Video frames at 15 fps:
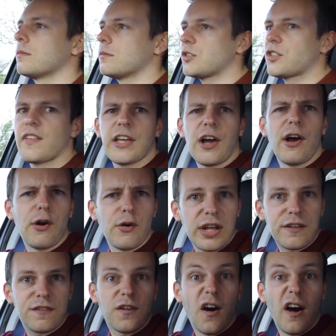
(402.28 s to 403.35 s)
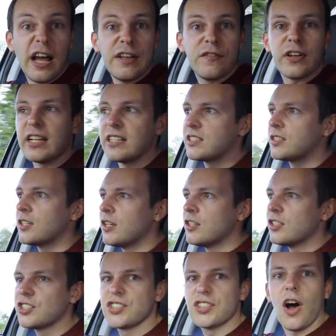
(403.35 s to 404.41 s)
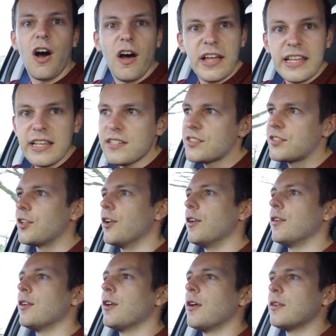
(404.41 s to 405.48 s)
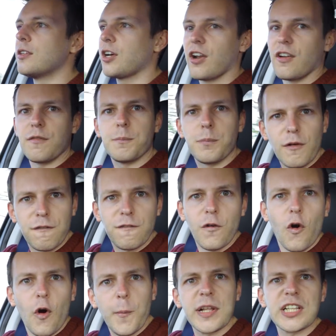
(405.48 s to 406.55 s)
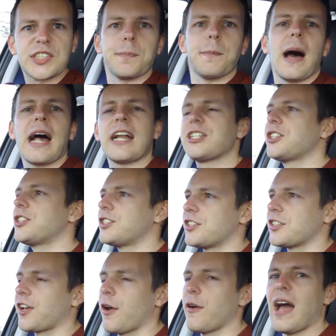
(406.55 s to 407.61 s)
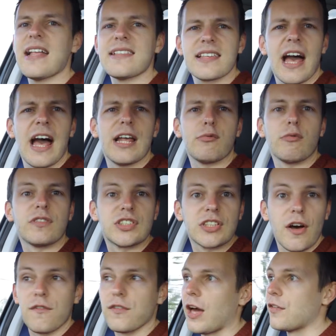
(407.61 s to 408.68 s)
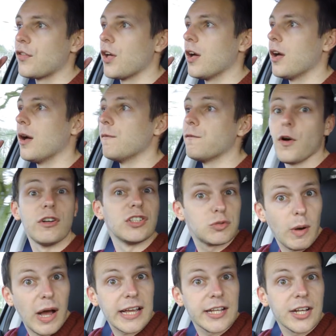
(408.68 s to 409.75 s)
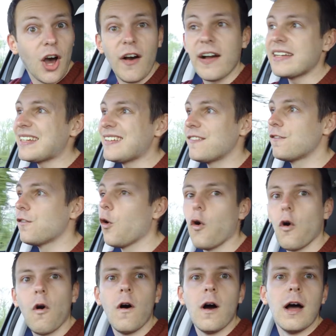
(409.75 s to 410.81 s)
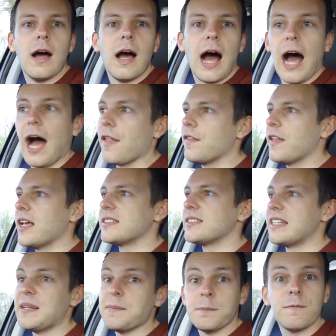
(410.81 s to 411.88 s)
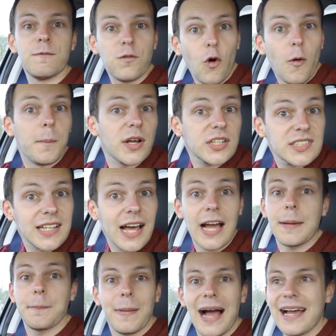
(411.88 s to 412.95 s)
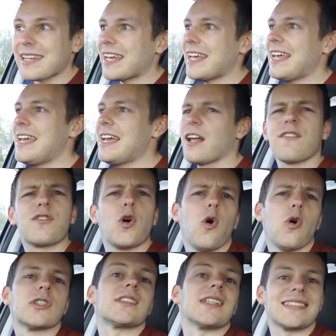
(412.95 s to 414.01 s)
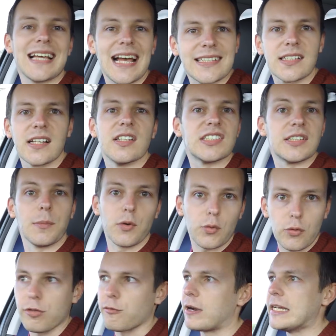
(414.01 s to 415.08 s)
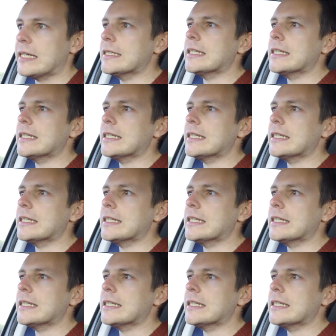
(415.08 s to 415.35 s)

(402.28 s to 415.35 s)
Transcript: So the Ioniq 5 is sized and kind of performance matched to go head to head with stuff like the Volkswagen ID4, and there's the Ford Mustang Mach-E, and of course the Teslas, the Model 3